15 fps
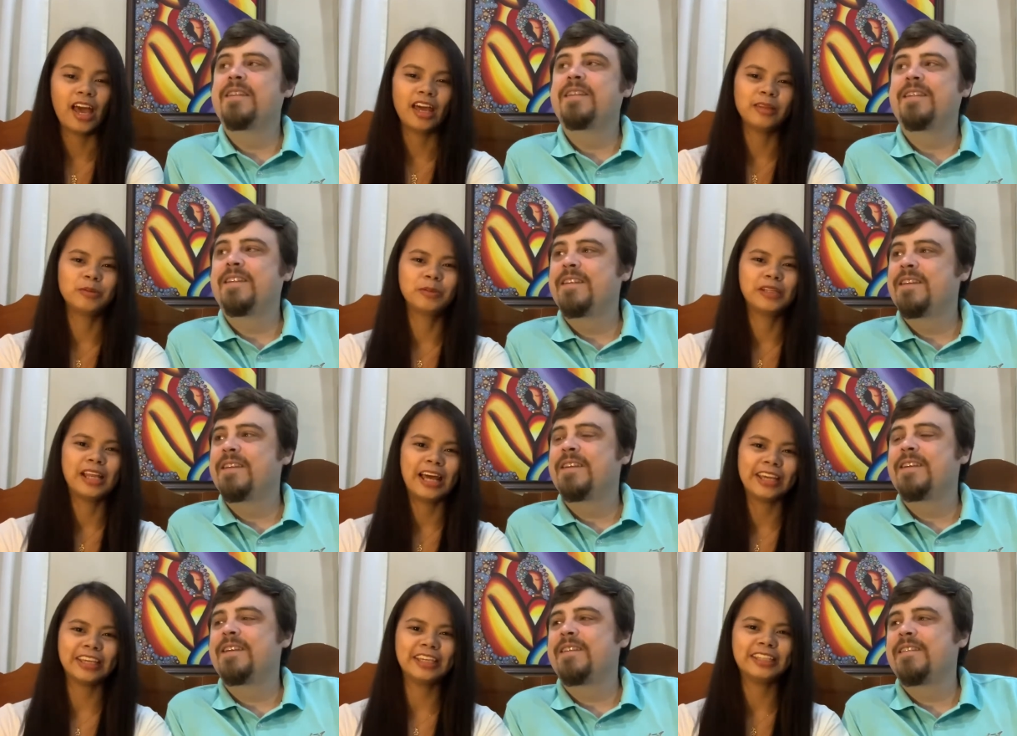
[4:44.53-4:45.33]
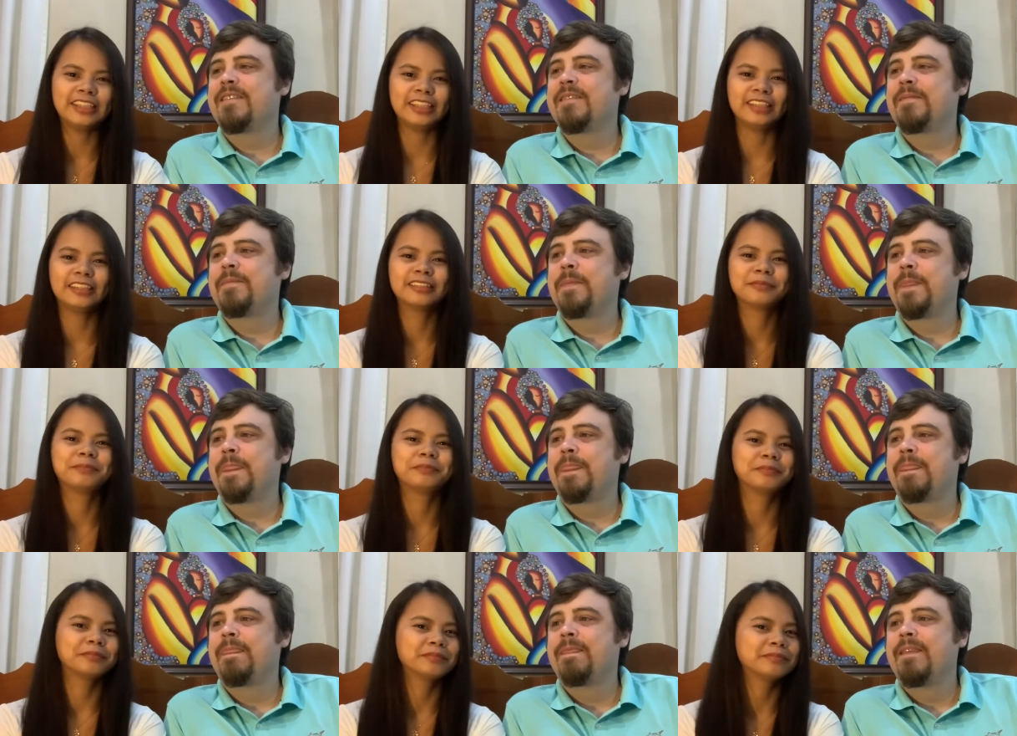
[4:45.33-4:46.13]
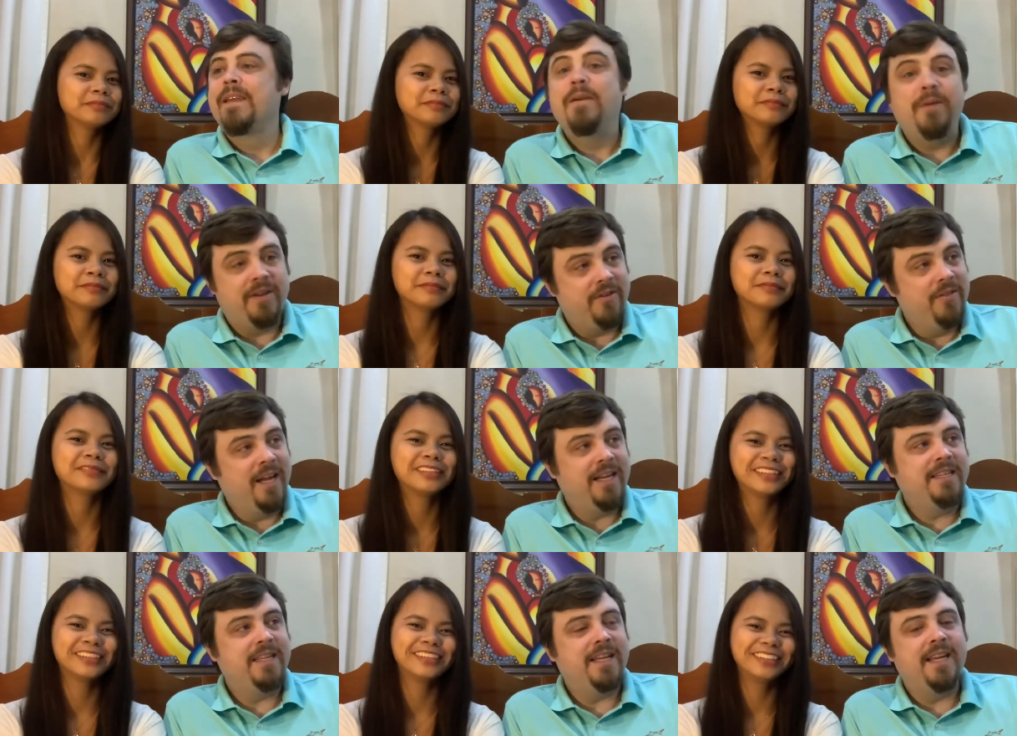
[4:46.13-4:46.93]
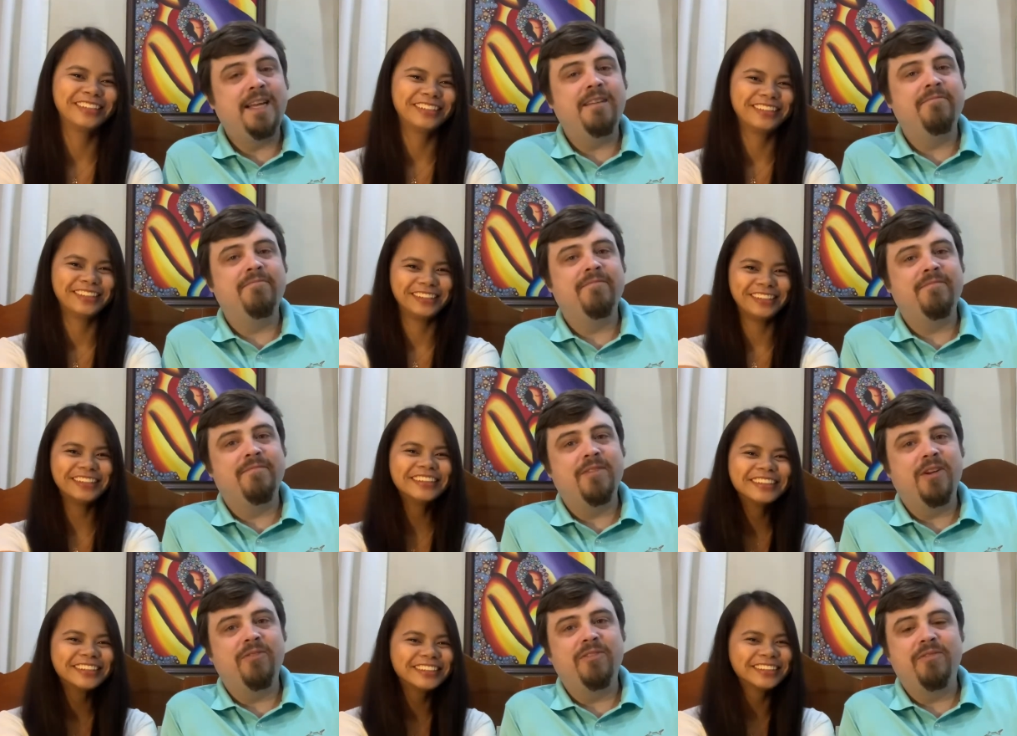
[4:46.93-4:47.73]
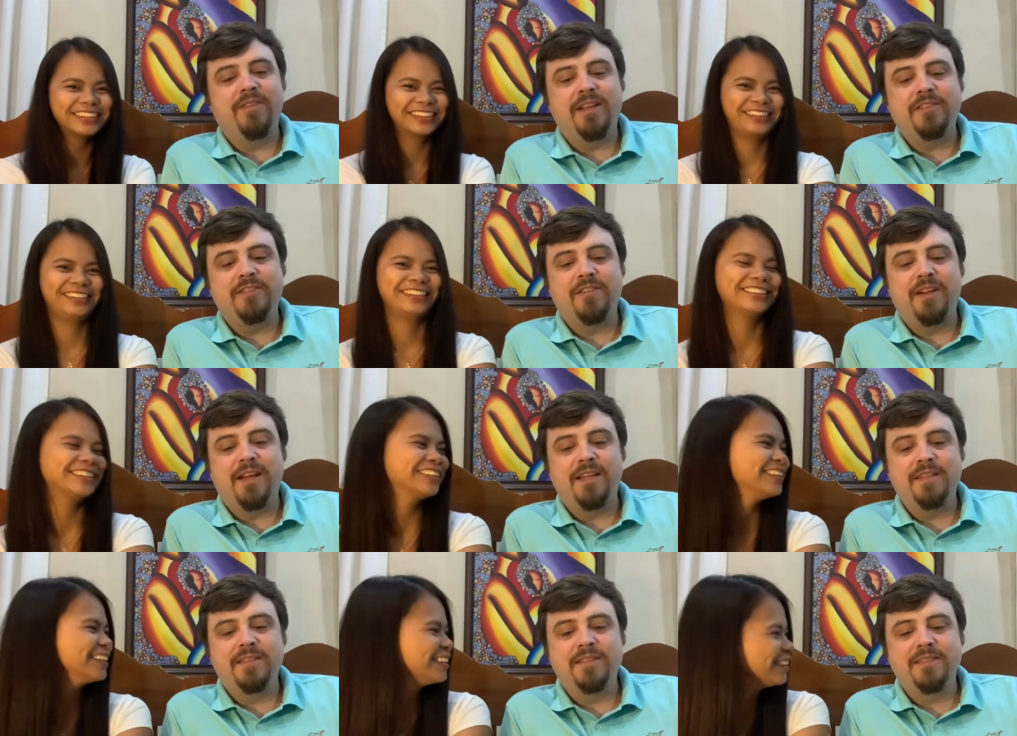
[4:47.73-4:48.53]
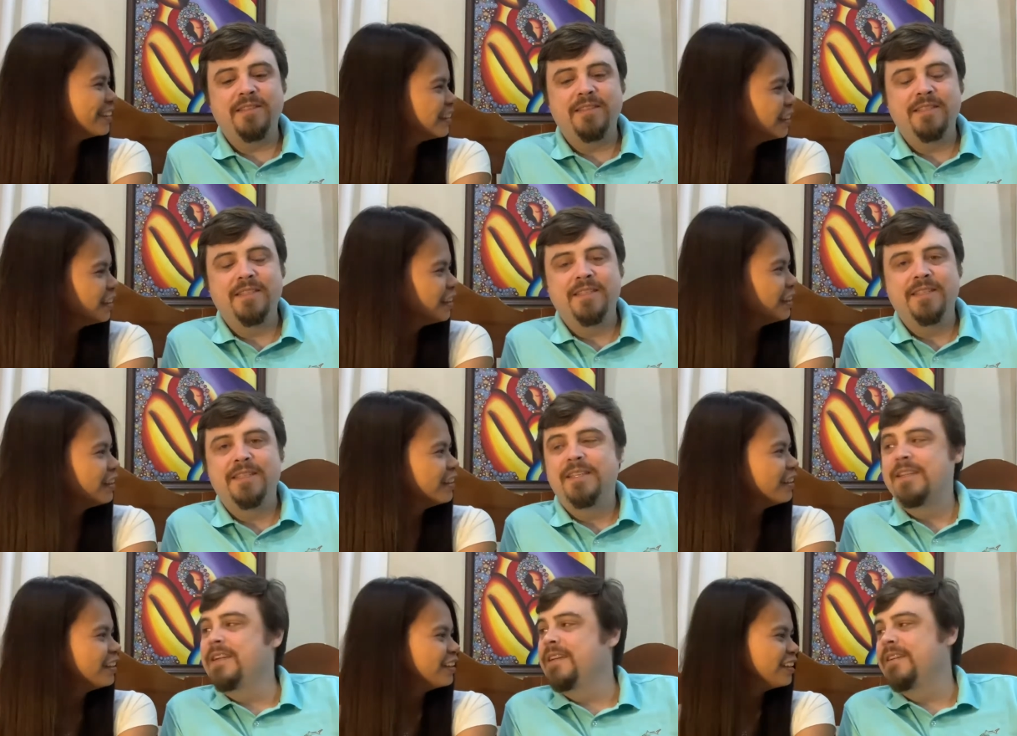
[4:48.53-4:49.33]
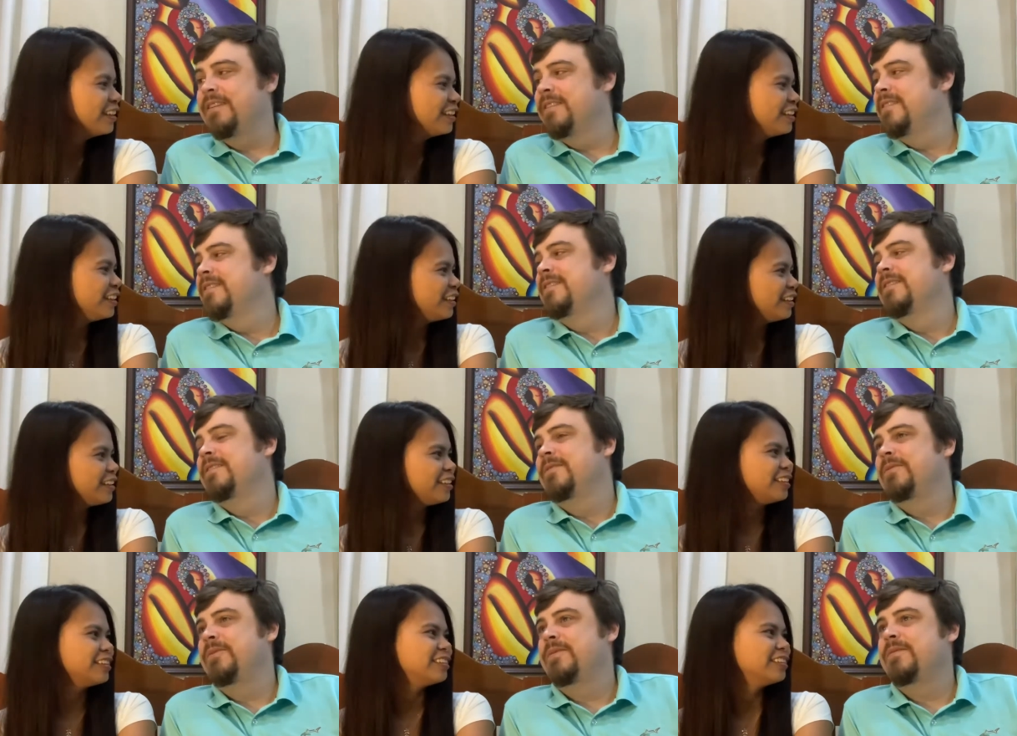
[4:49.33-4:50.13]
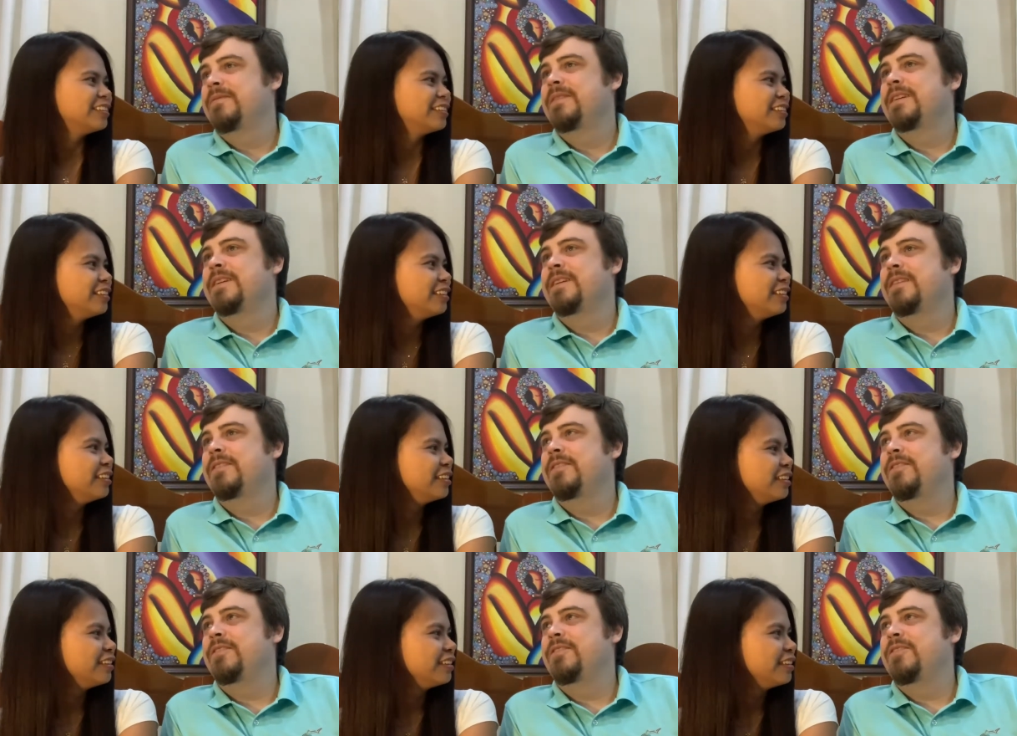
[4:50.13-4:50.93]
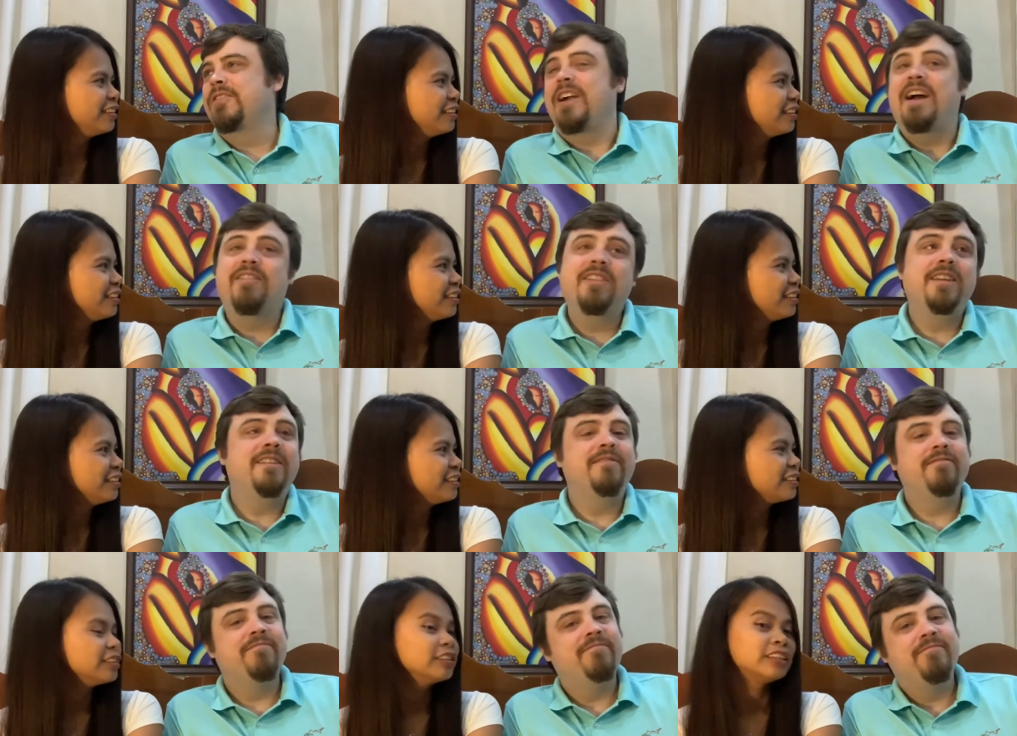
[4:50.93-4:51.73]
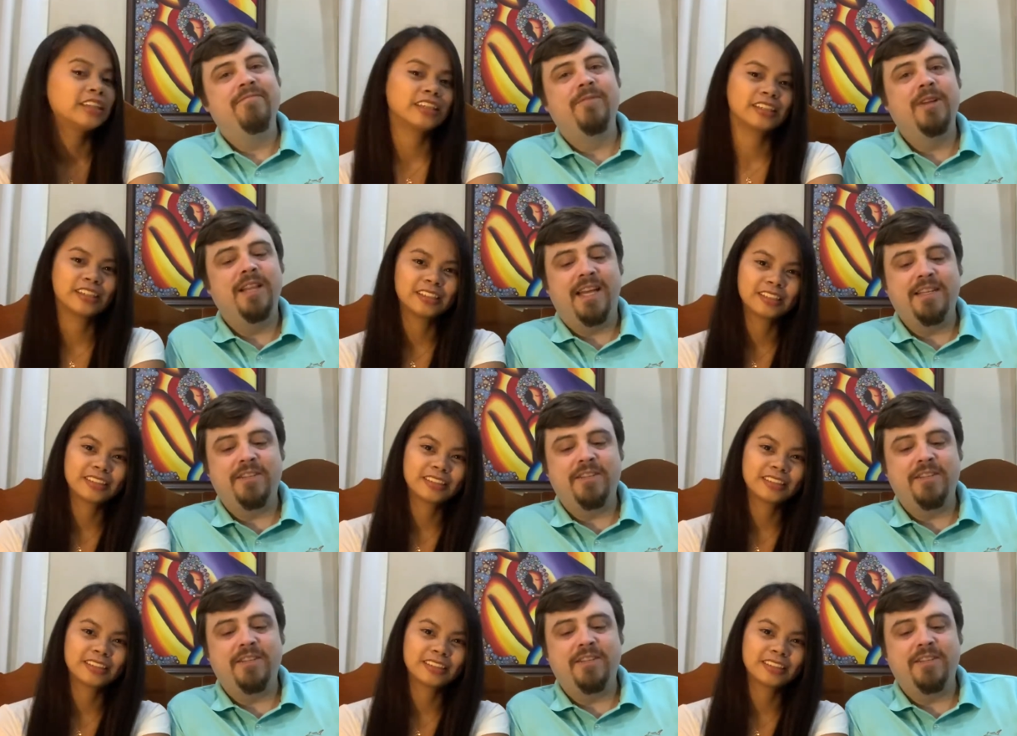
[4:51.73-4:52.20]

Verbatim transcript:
Speaker 1: And we
Speaker 2: like eating.
Speaker 1: We do like to eat, going to restaurants, yeah. Mm-hmm. Traveling. Yes, we like to